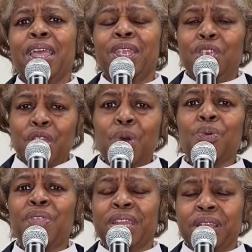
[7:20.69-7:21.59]
Know
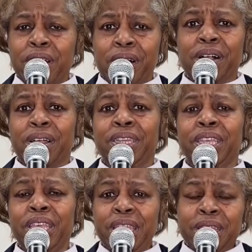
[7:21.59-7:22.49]
that God
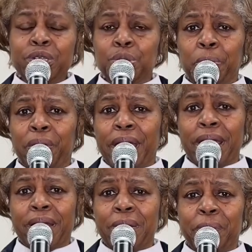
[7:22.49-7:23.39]
hears
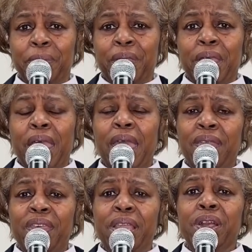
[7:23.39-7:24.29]
prayer
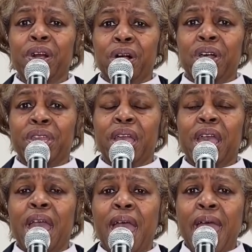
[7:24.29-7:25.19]
and that God
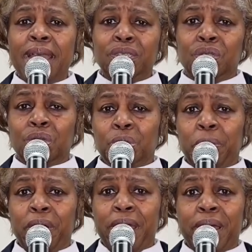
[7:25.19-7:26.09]
answers
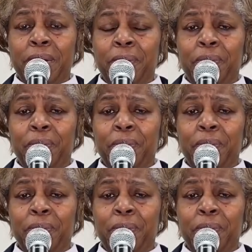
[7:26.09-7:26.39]
prayer.